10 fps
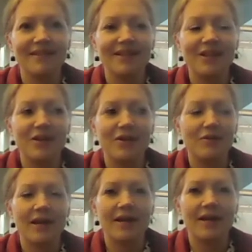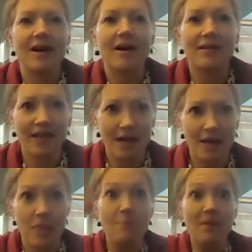you know, like
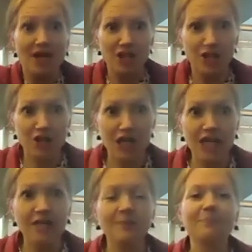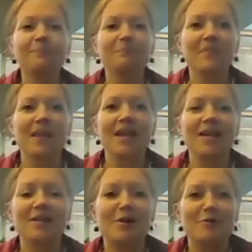on the big screen
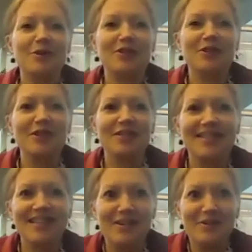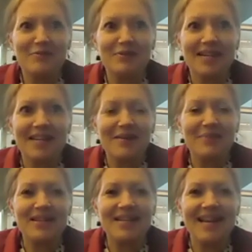is always just, you know, you want to get up
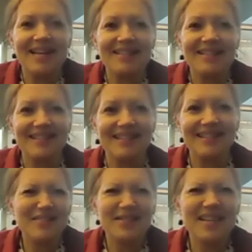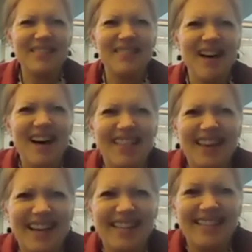and dance. And there's like a lot,
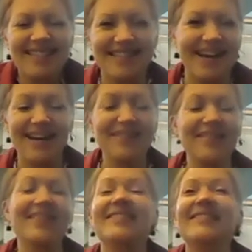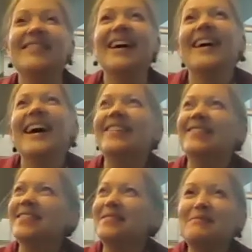like, I don't know. I
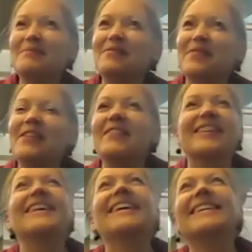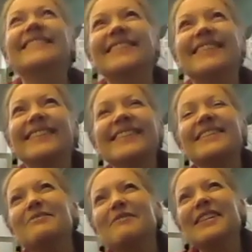don't know what my favorite is. It's a
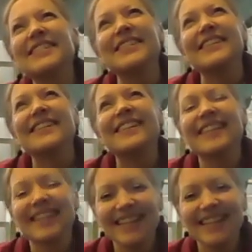good question.